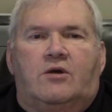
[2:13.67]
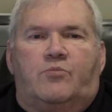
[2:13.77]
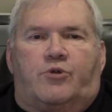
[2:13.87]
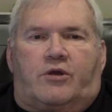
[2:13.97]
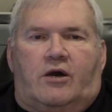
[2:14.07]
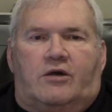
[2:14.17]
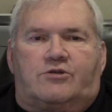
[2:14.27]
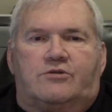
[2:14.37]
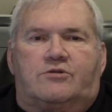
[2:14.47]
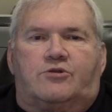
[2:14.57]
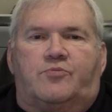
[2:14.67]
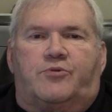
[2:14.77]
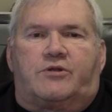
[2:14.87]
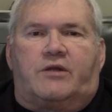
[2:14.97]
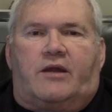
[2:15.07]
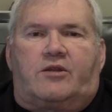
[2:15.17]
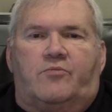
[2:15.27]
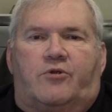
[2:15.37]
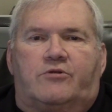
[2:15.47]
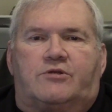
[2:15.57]
Precautions to protect
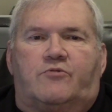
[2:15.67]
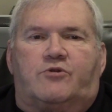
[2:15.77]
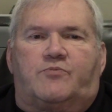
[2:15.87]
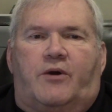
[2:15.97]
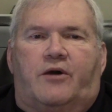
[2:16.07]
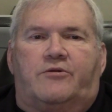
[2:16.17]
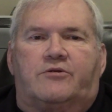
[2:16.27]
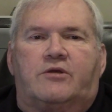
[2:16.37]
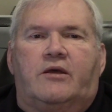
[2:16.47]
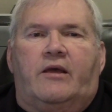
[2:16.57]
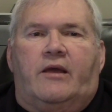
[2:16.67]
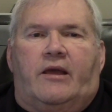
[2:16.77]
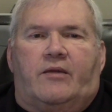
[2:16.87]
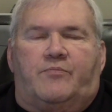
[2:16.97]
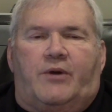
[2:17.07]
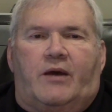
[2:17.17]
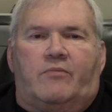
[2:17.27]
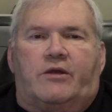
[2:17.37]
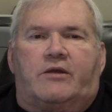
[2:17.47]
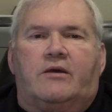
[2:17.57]
emergency responders and
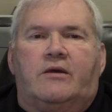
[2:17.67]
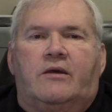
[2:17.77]
public